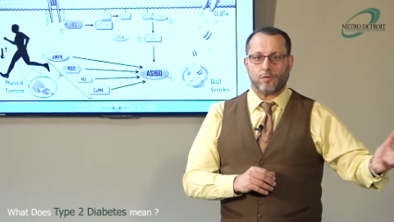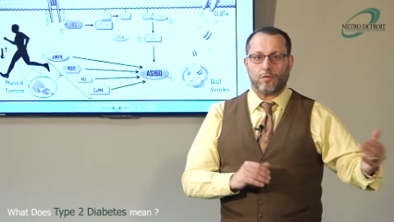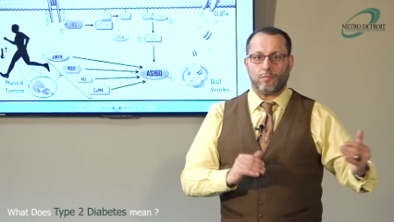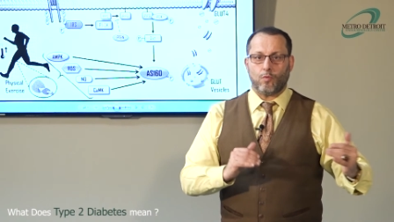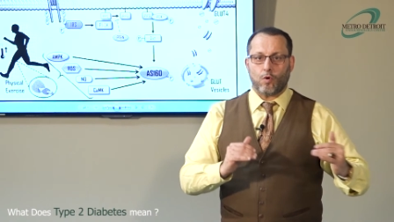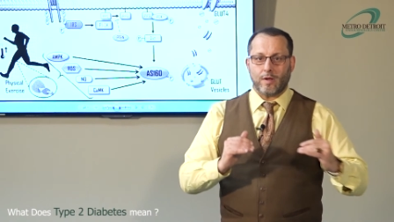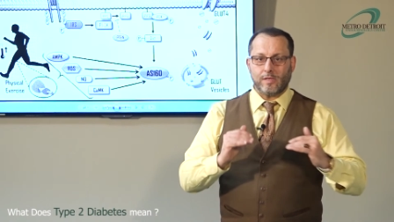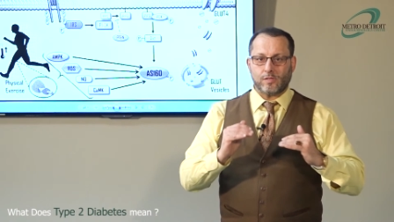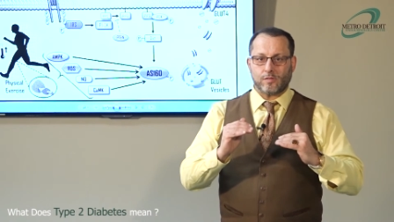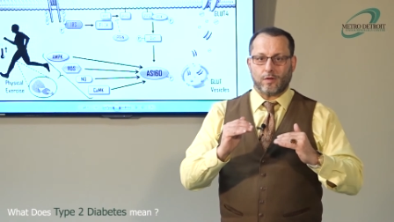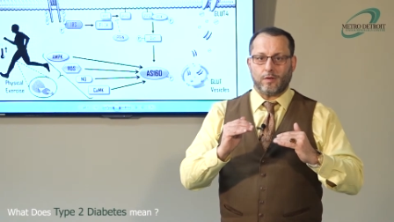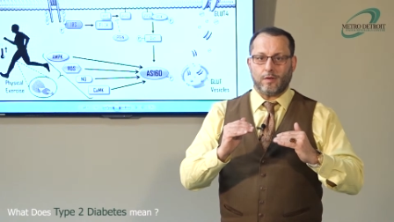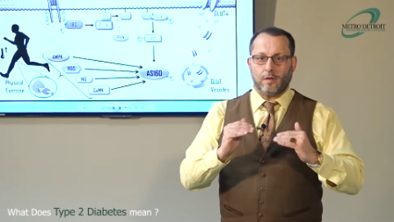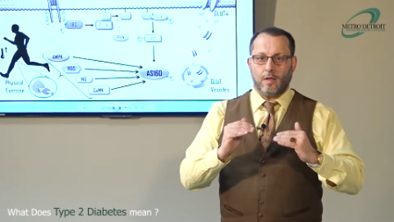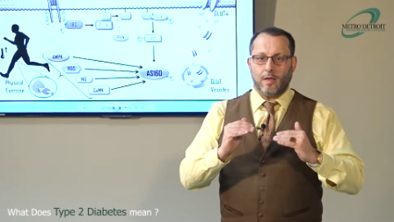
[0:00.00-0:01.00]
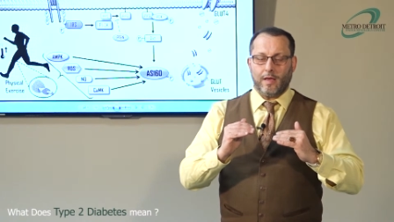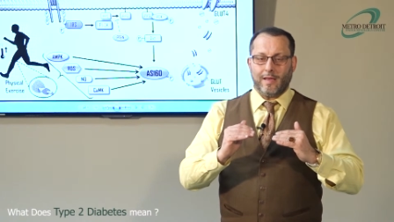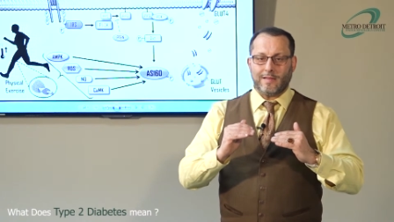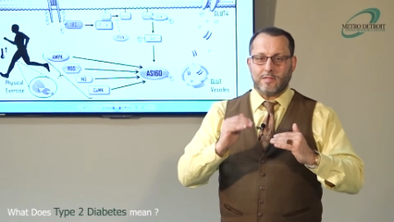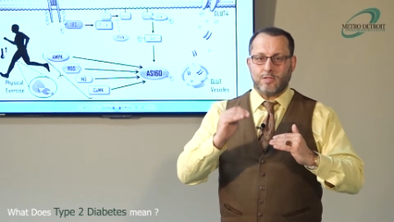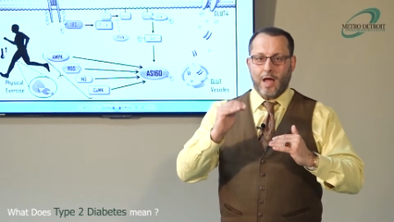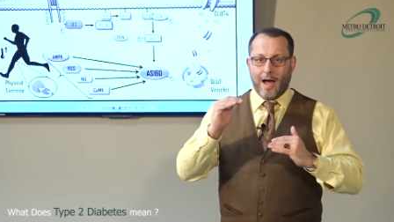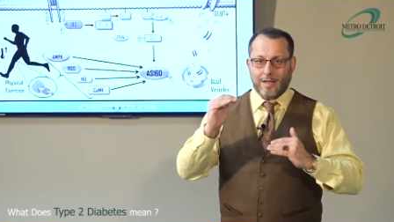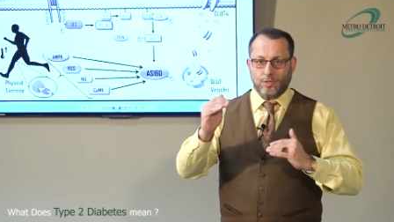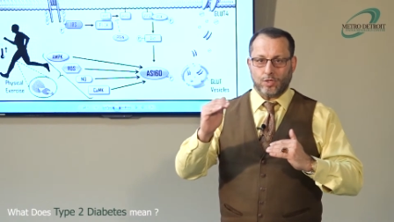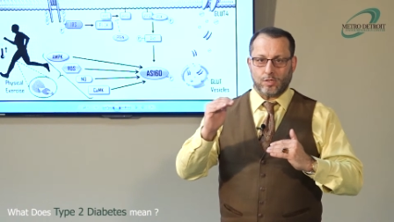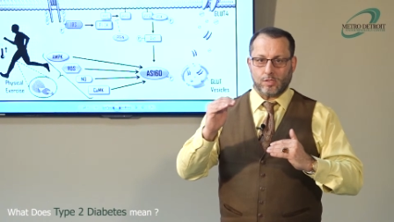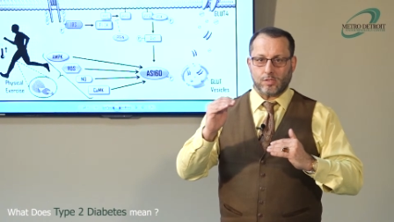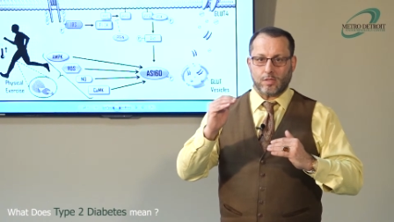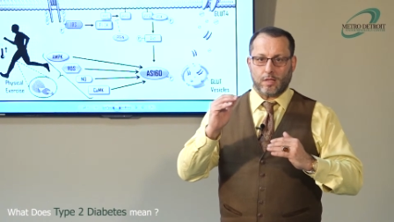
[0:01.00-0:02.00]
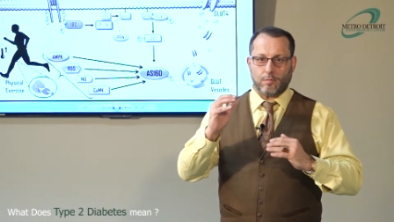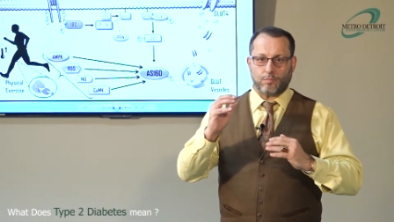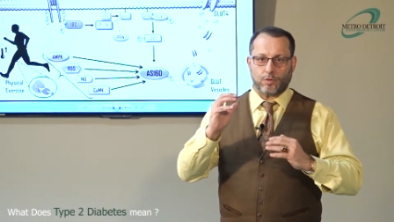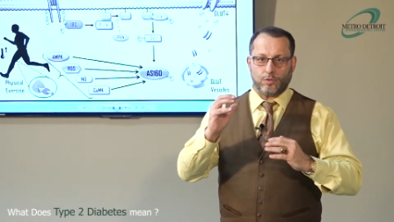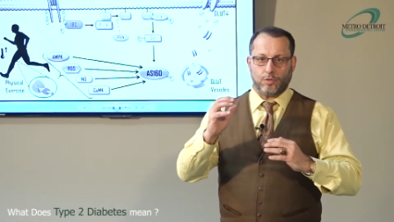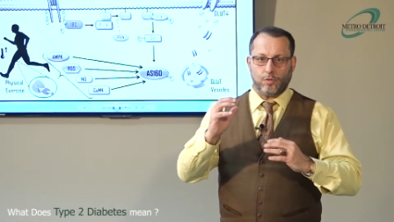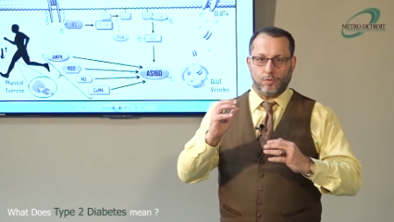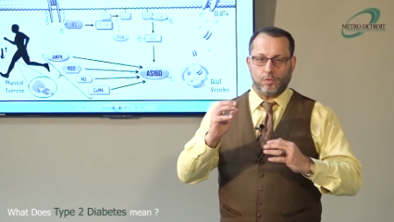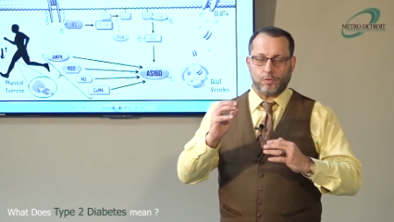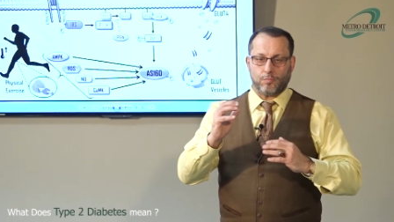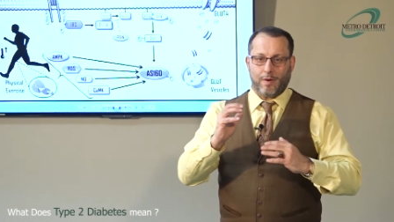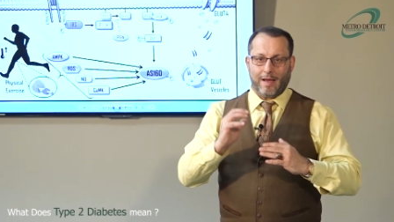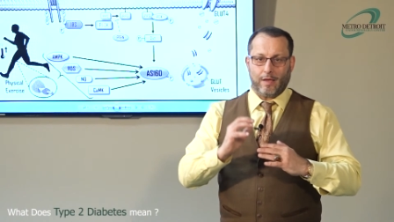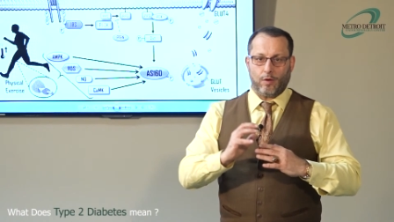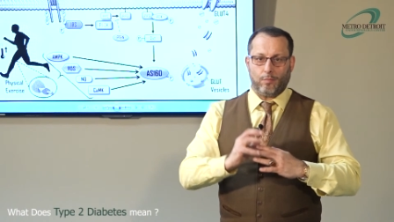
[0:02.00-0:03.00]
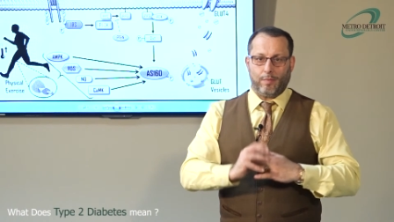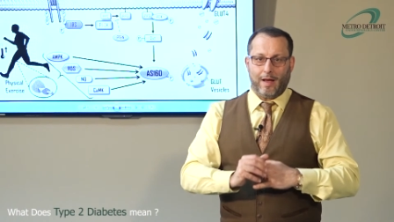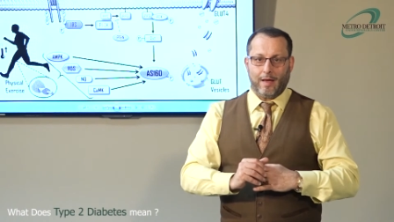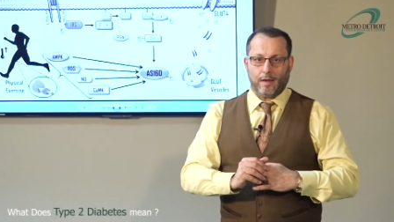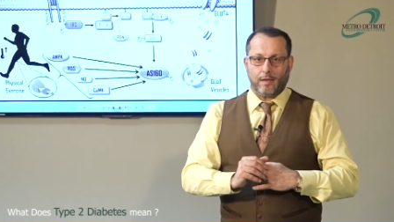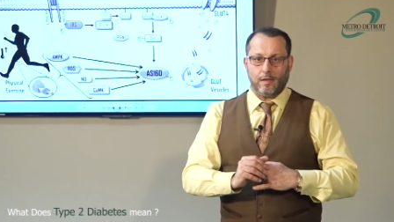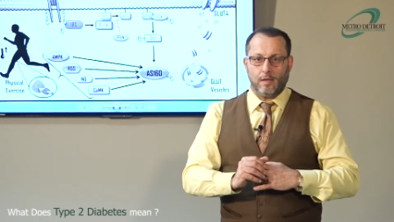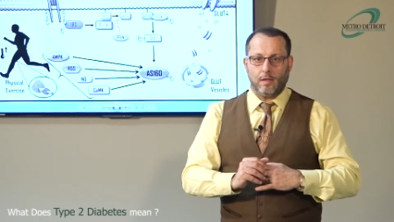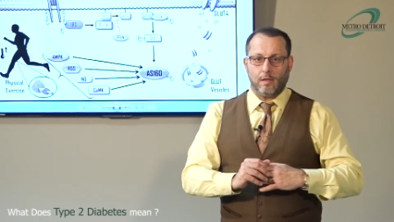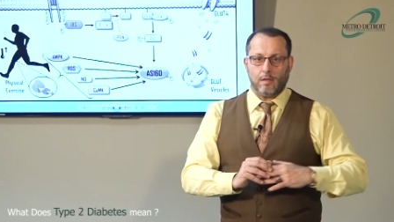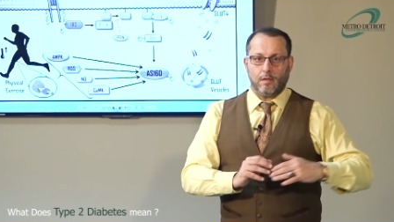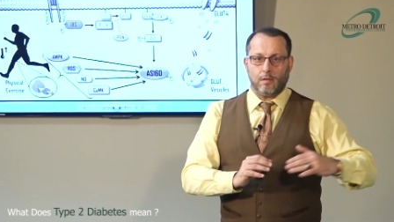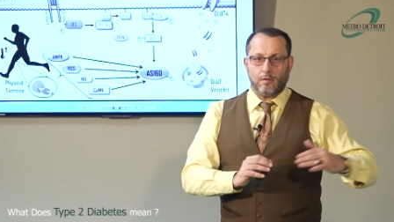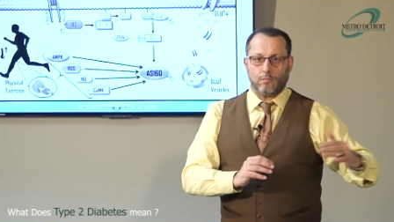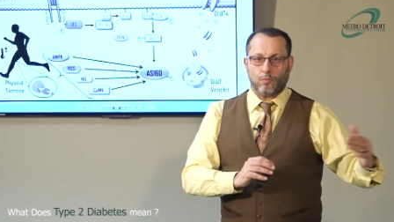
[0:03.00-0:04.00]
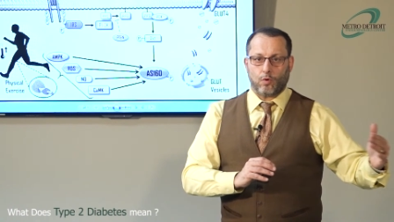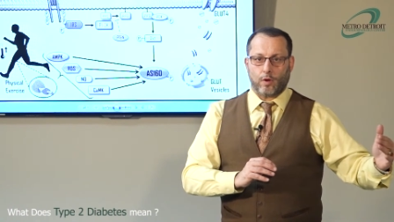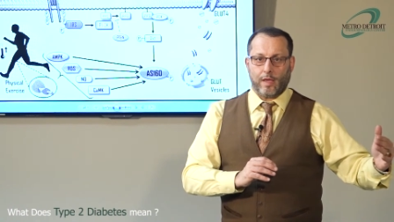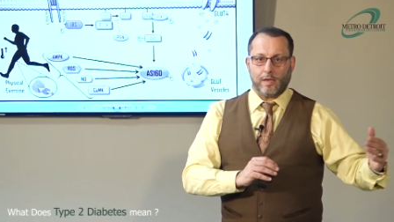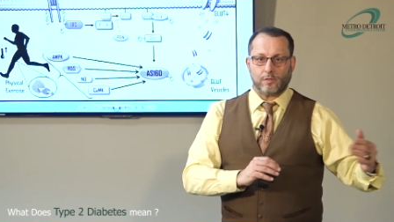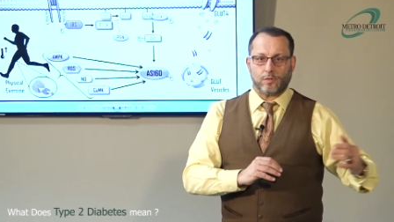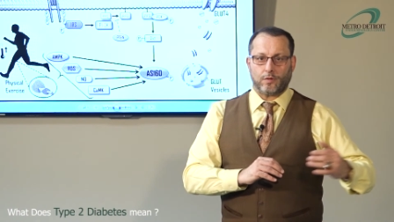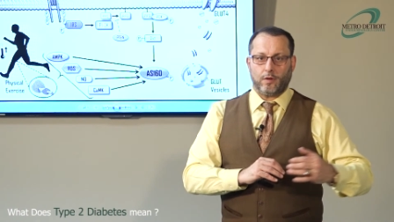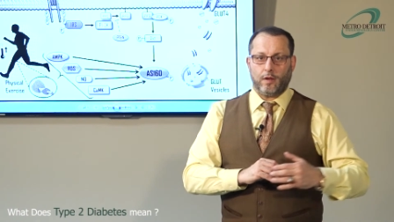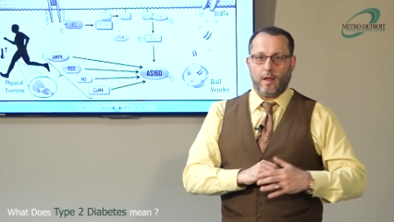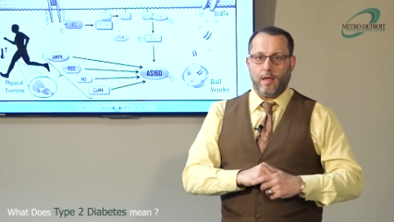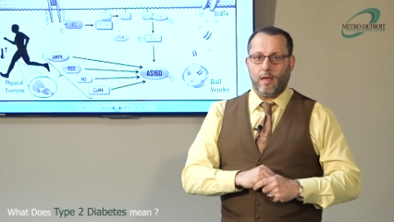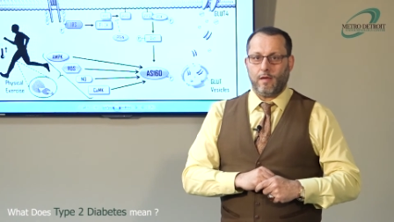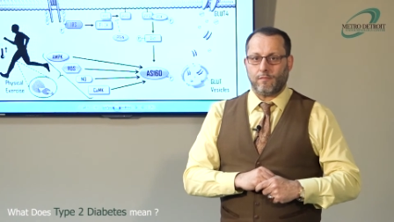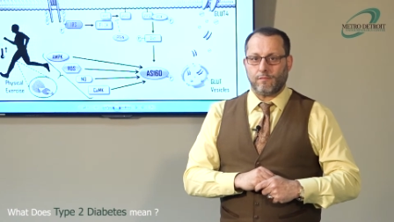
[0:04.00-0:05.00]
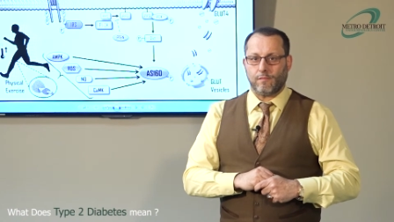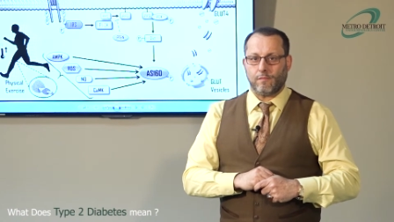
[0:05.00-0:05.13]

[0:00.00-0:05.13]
So the more insulin endogenously produced by your body, more cancer you're going to have.